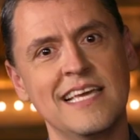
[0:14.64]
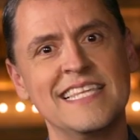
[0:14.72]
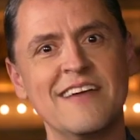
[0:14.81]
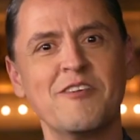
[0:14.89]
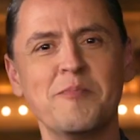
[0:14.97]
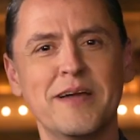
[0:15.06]
Is
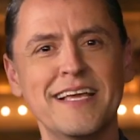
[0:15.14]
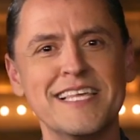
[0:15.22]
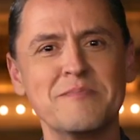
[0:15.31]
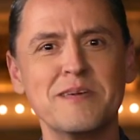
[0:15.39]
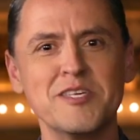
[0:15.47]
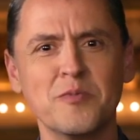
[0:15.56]
everybody
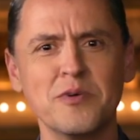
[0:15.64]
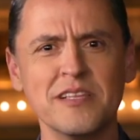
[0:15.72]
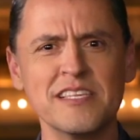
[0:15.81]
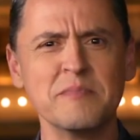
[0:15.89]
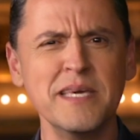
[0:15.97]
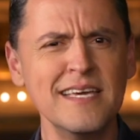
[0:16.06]
as miserable
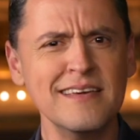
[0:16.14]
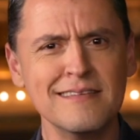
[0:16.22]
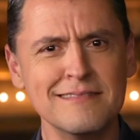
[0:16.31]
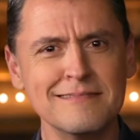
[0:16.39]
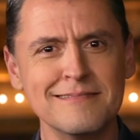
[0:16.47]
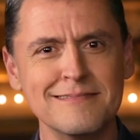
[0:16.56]
as me?
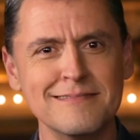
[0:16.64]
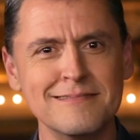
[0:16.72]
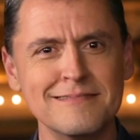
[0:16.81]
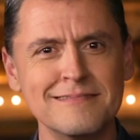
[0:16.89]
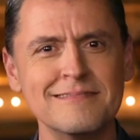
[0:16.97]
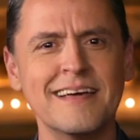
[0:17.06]

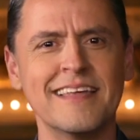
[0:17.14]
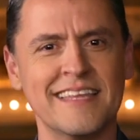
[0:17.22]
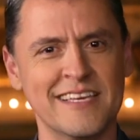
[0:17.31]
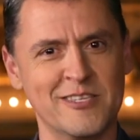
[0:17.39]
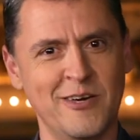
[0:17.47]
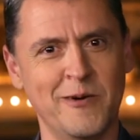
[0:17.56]
I
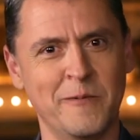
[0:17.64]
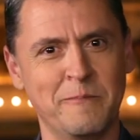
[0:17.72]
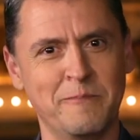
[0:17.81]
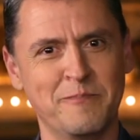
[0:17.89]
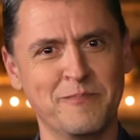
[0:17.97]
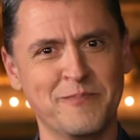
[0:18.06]
think so.
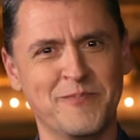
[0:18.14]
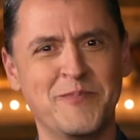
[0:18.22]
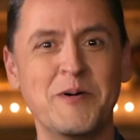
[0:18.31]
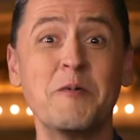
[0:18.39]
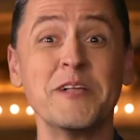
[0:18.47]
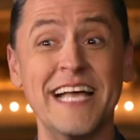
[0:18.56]

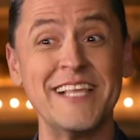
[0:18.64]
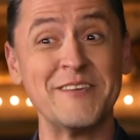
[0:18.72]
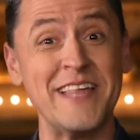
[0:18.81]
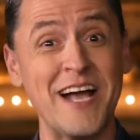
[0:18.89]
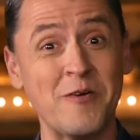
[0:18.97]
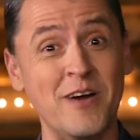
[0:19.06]
But we'll answer
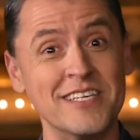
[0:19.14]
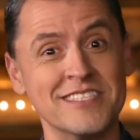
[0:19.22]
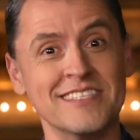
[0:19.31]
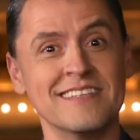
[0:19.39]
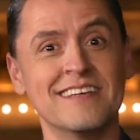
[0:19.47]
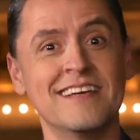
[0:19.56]
that question.